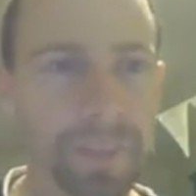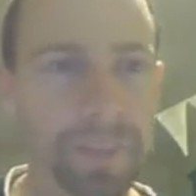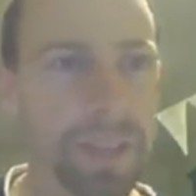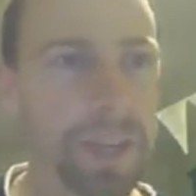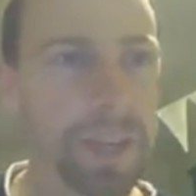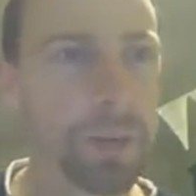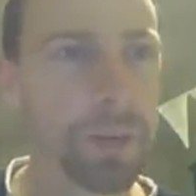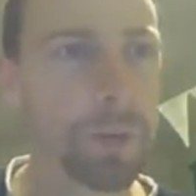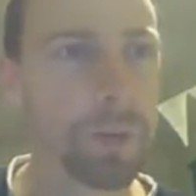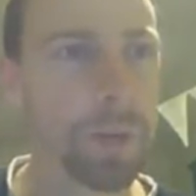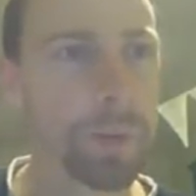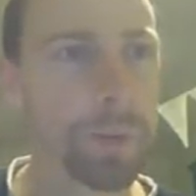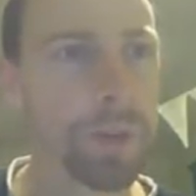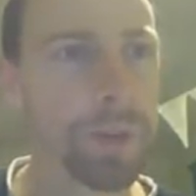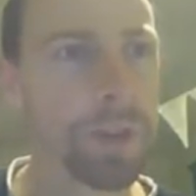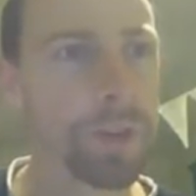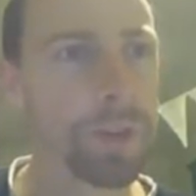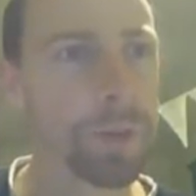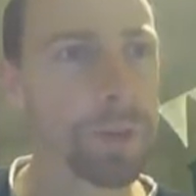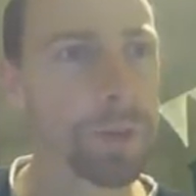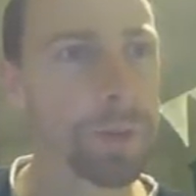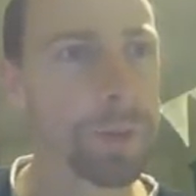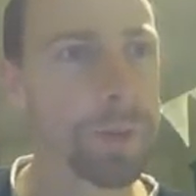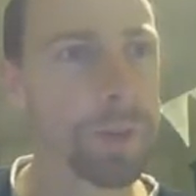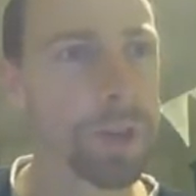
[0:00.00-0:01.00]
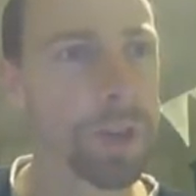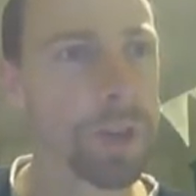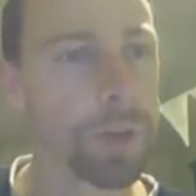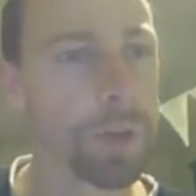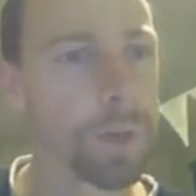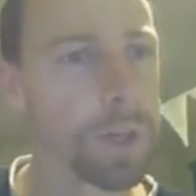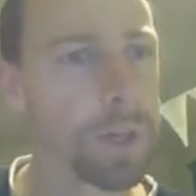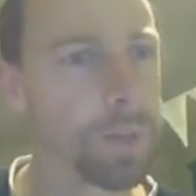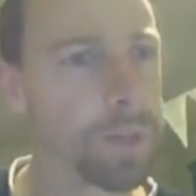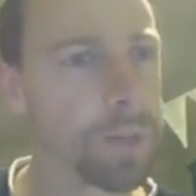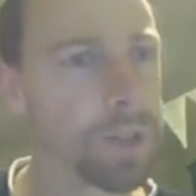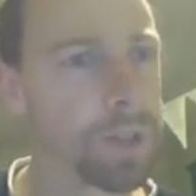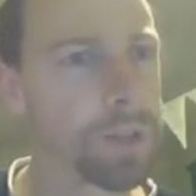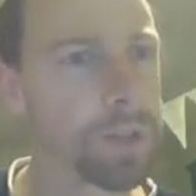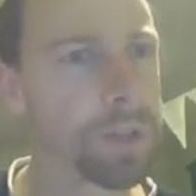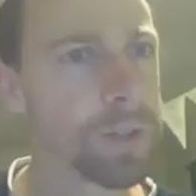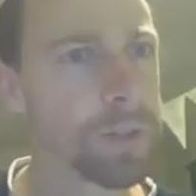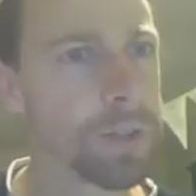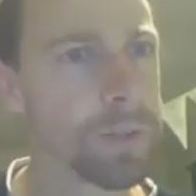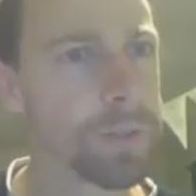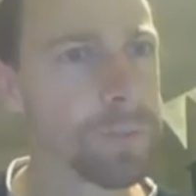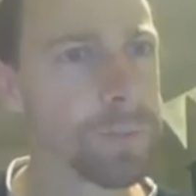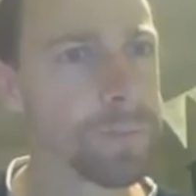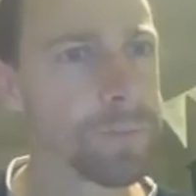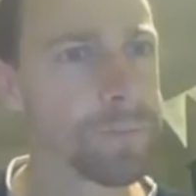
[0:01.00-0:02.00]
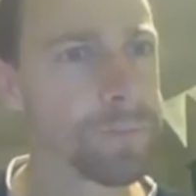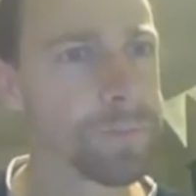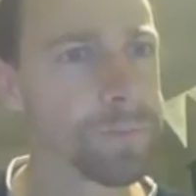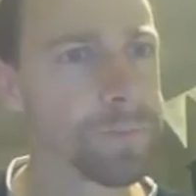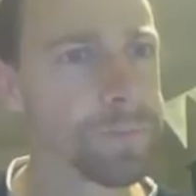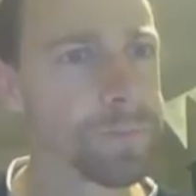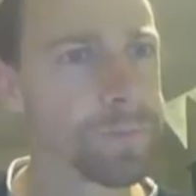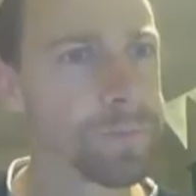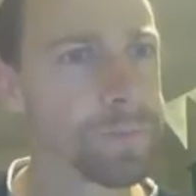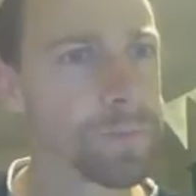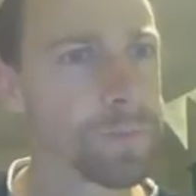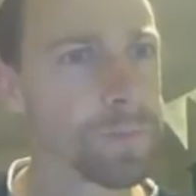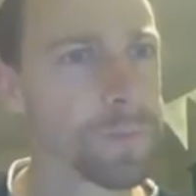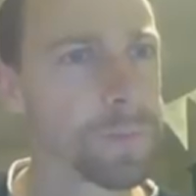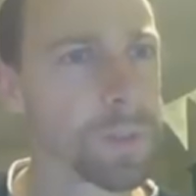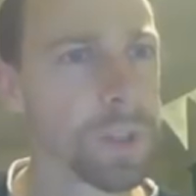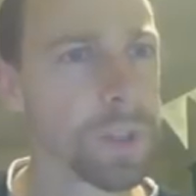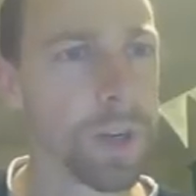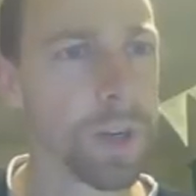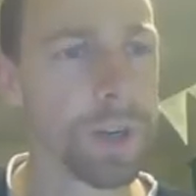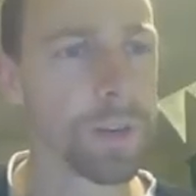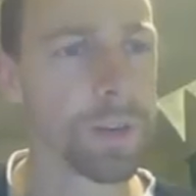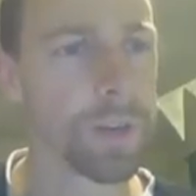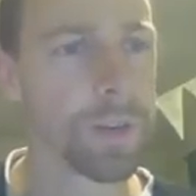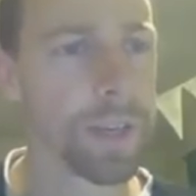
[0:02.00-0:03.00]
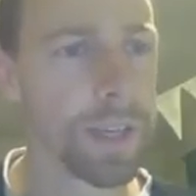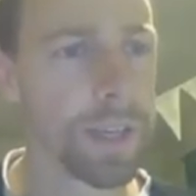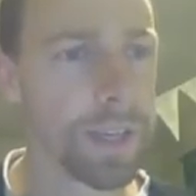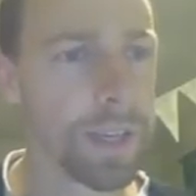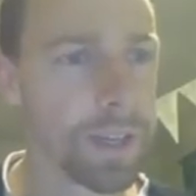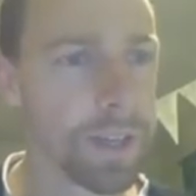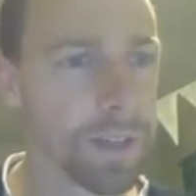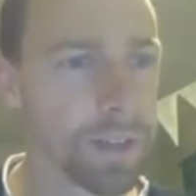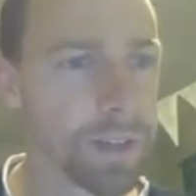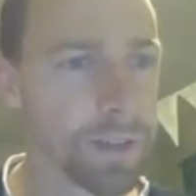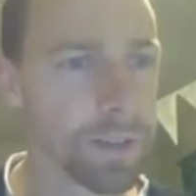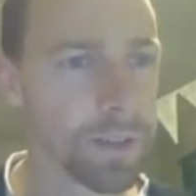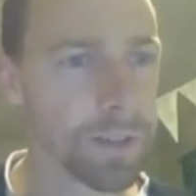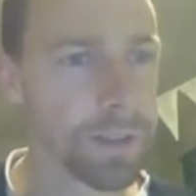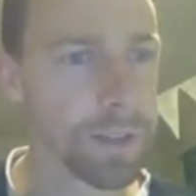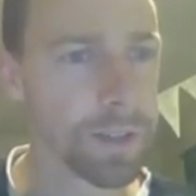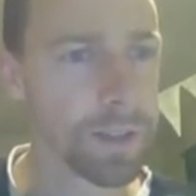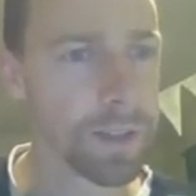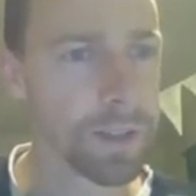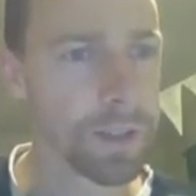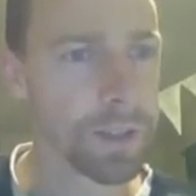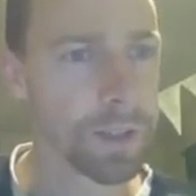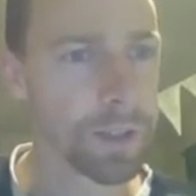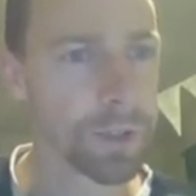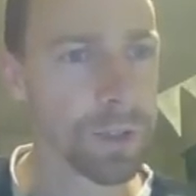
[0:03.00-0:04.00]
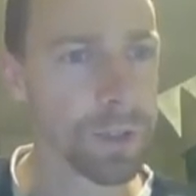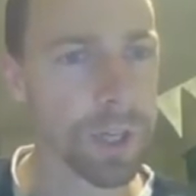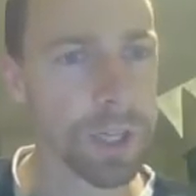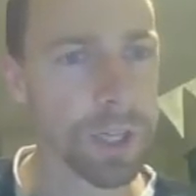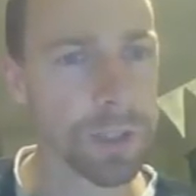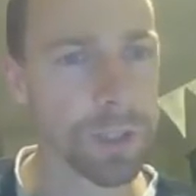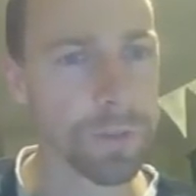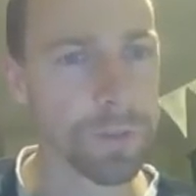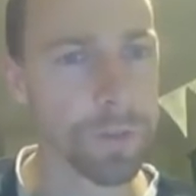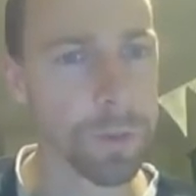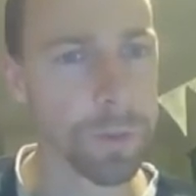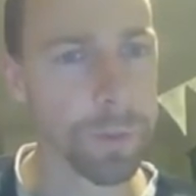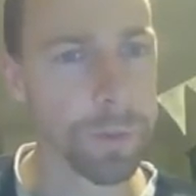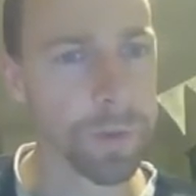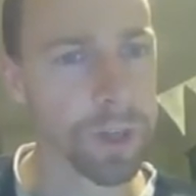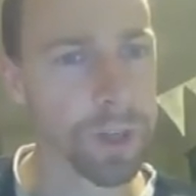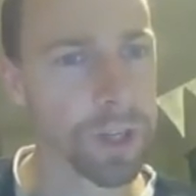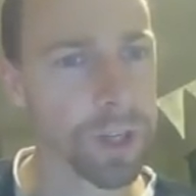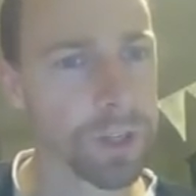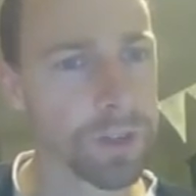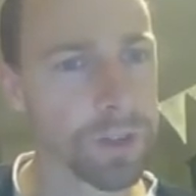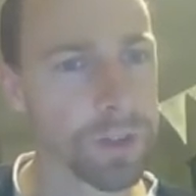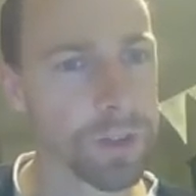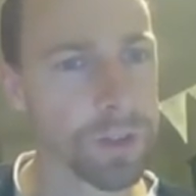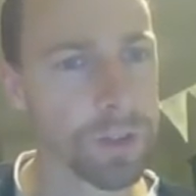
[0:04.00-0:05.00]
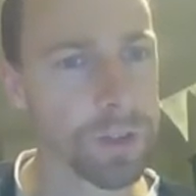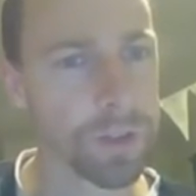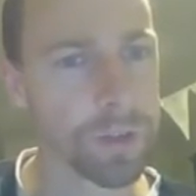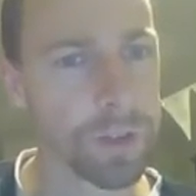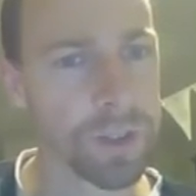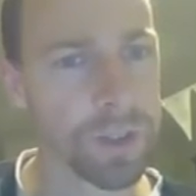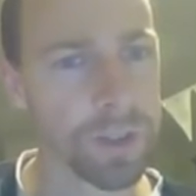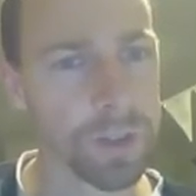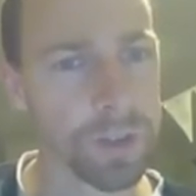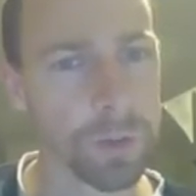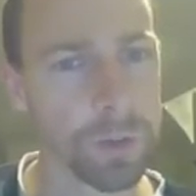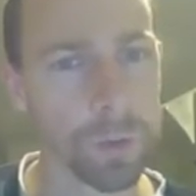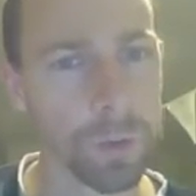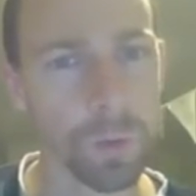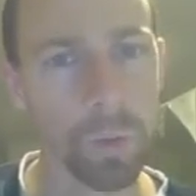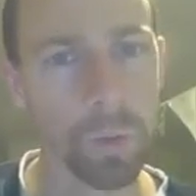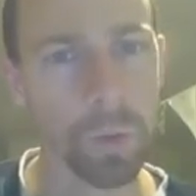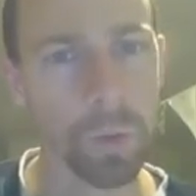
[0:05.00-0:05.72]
and what I'm going to do is I'm going to go image, sorry, edit, transform. I'm going to do this thing called